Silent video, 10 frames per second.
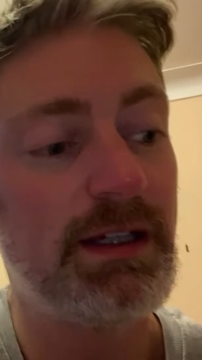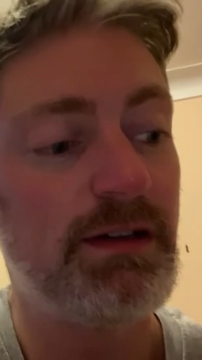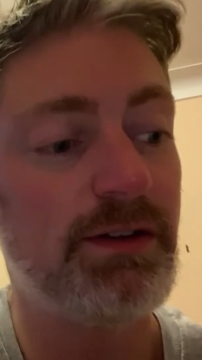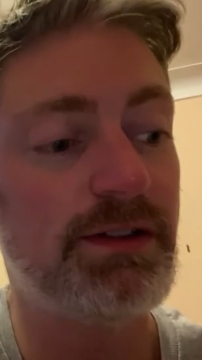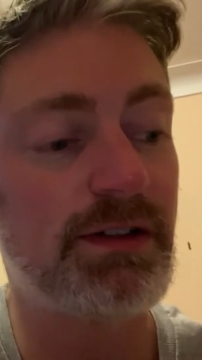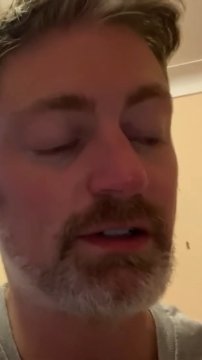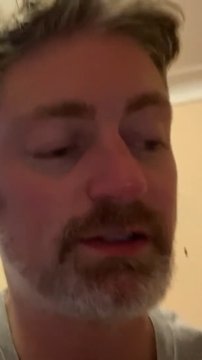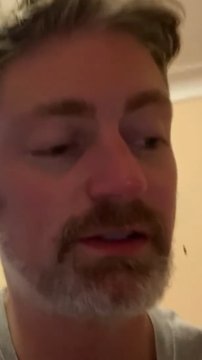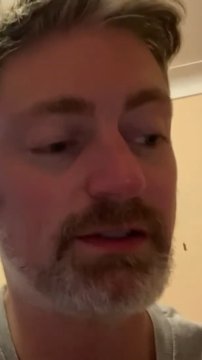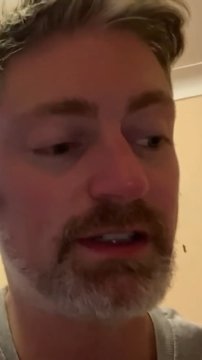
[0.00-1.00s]
under a
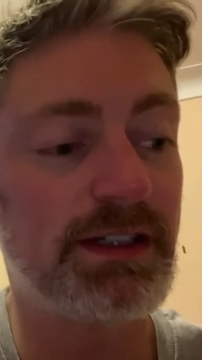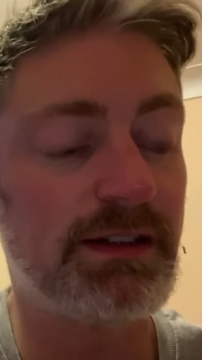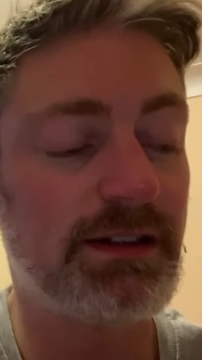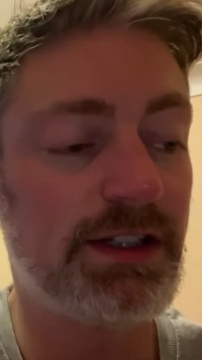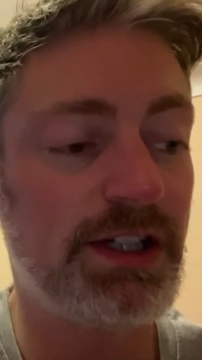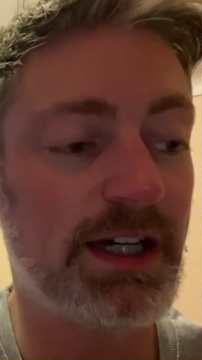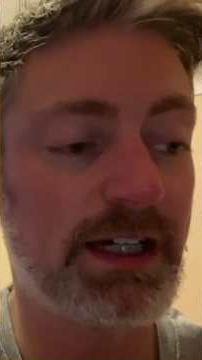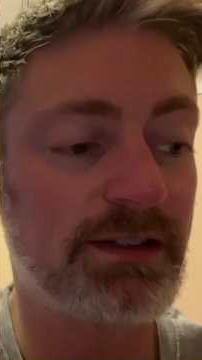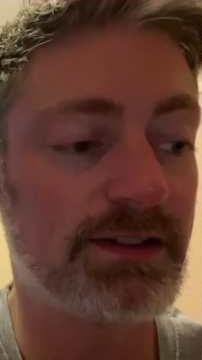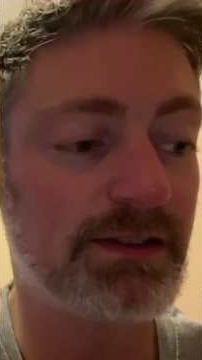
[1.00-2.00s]
GI
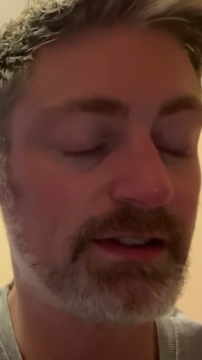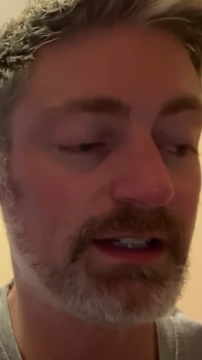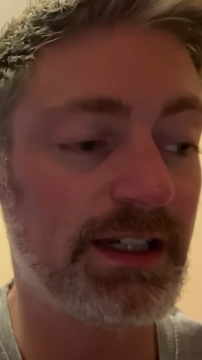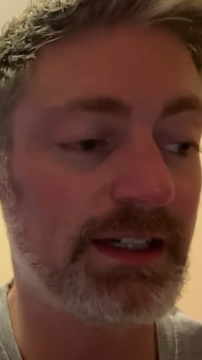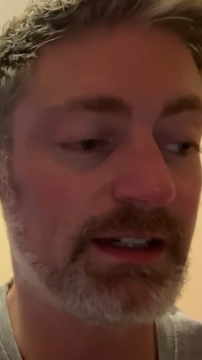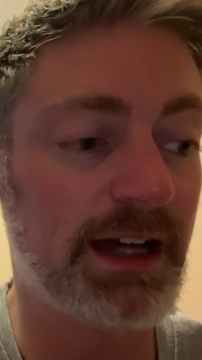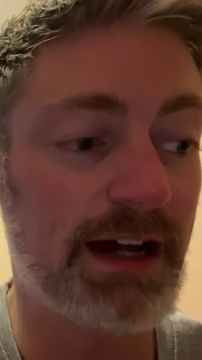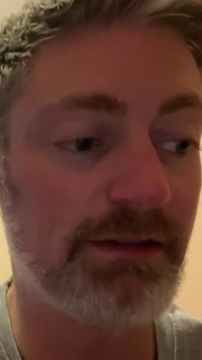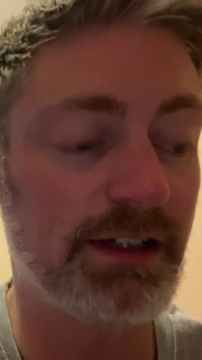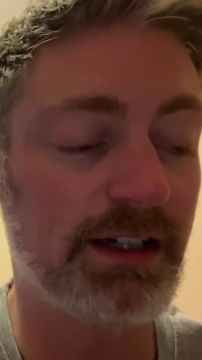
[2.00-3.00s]
consultant in
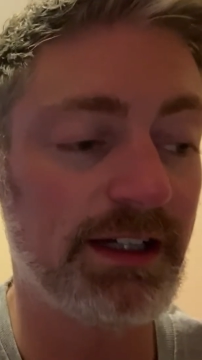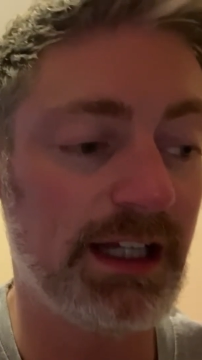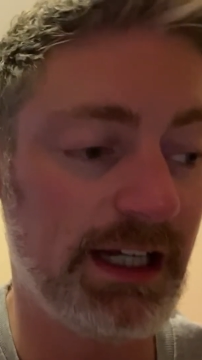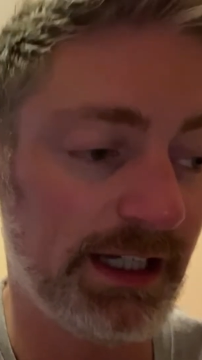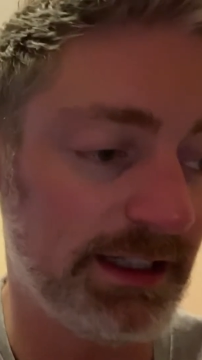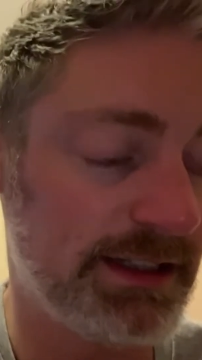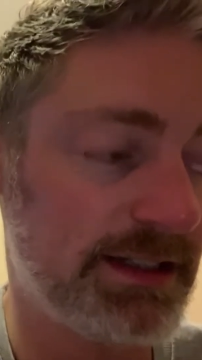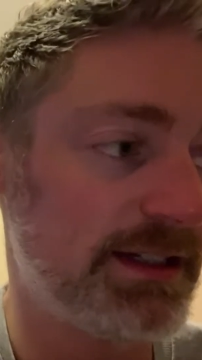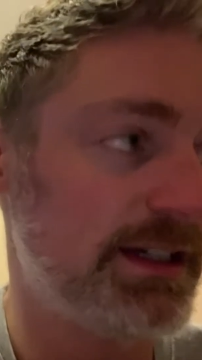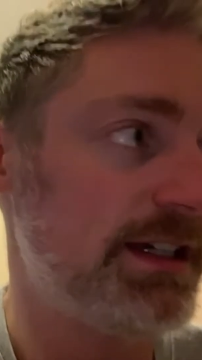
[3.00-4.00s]
Harrogate near Leeds,
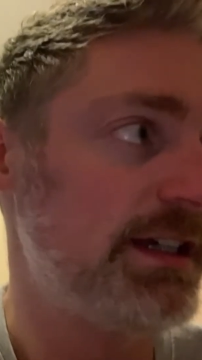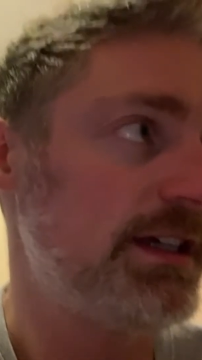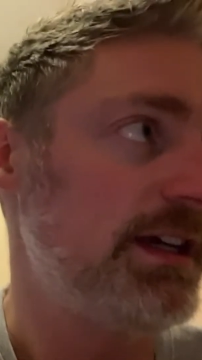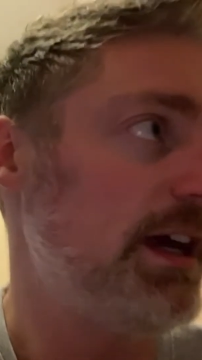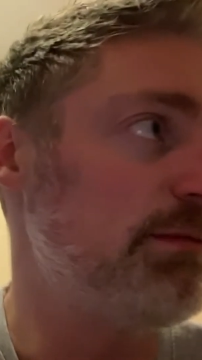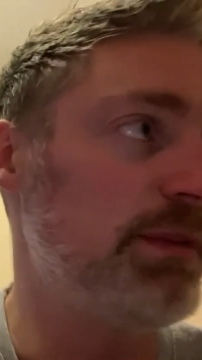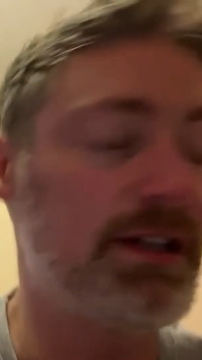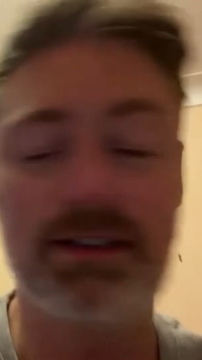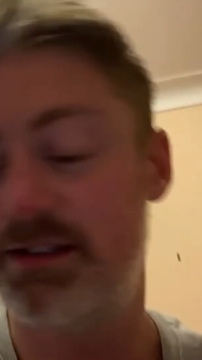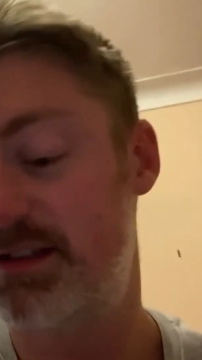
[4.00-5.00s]
and
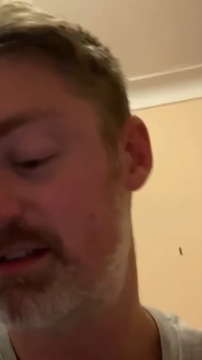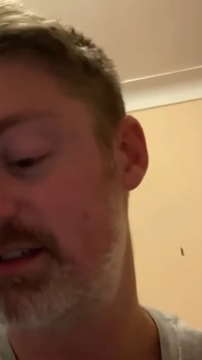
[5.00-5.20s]
because